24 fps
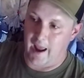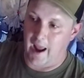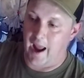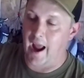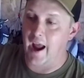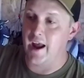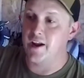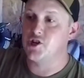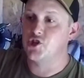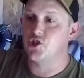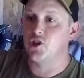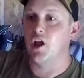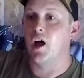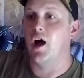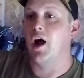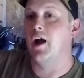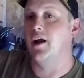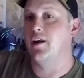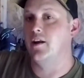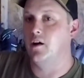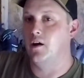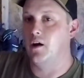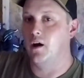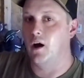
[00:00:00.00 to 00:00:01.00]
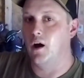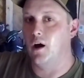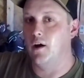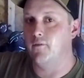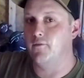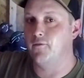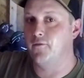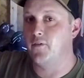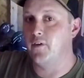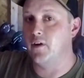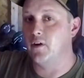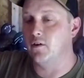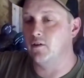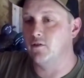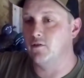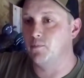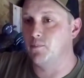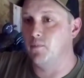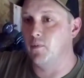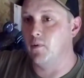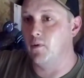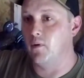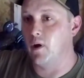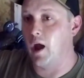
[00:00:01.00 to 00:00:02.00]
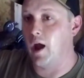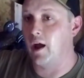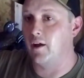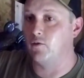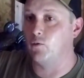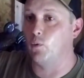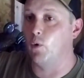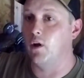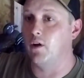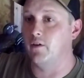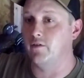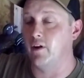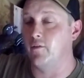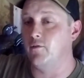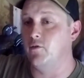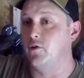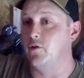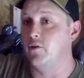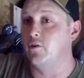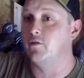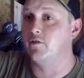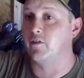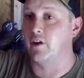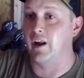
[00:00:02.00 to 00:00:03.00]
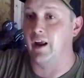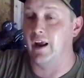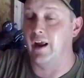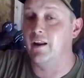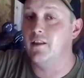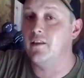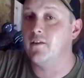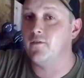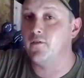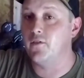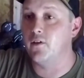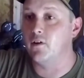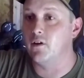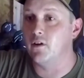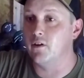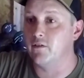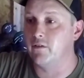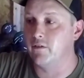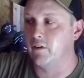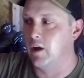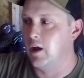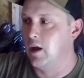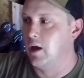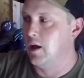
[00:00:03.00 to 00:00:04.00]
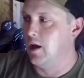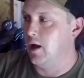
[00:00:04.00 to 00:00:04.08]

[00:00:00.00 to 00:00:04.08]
edge line of fields, as well as I've used it in the fields,